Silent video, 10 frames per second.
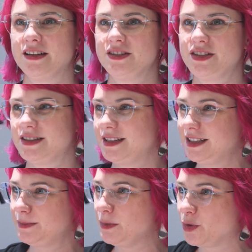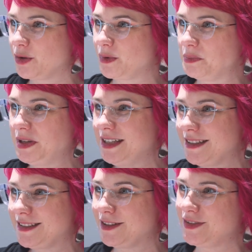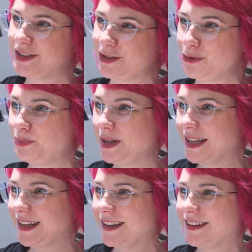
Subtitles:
Does it need to be more than one piece if it's too big?